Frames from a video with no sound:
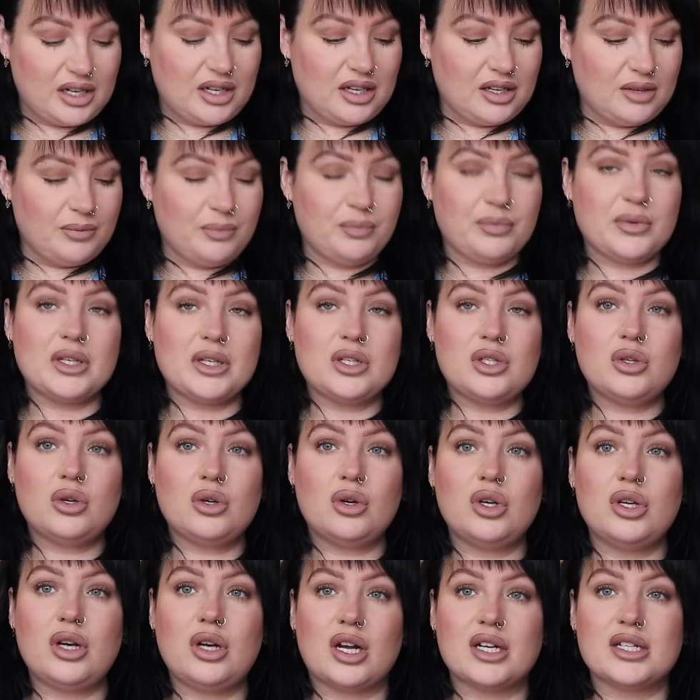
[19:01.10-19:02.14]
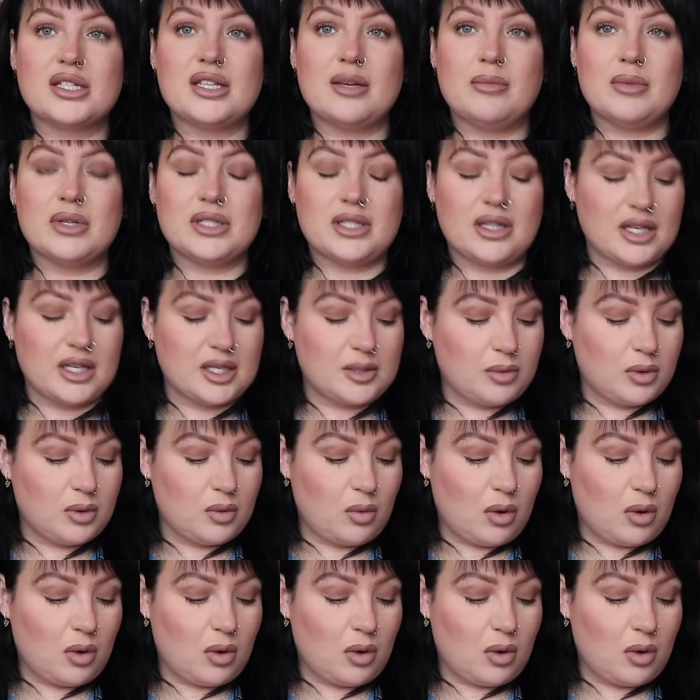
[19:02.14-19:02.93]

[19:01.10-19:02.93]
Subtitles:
a sort of like similar to this but